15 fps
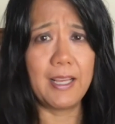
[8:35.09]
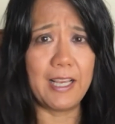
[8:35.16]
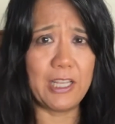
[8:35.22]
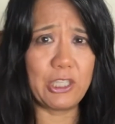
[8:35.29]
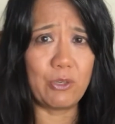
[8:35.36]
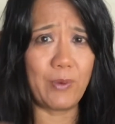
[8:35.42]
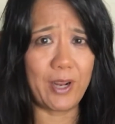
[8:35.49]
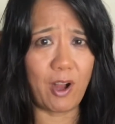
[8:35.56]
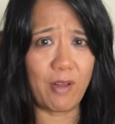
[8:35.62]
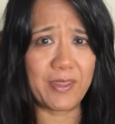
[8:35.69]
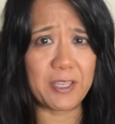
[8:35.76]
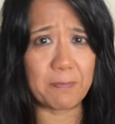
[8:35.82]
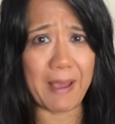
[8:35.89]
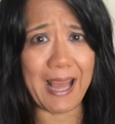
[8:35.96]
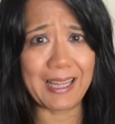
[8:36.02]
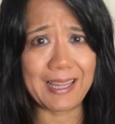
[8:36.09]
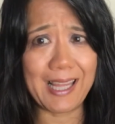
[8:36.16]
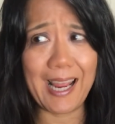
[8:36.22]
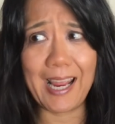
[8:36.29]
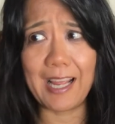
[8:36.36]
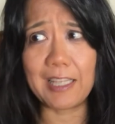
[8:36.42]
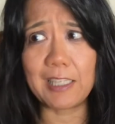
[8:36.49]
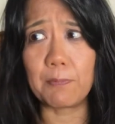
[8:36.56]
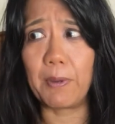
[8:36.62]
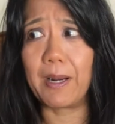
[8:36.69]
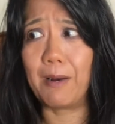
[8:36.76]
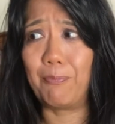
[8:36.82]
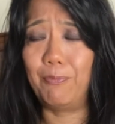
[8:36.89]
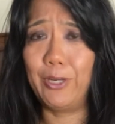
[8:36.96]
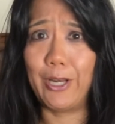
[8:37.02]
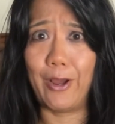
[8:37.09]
is doing all these bad things, but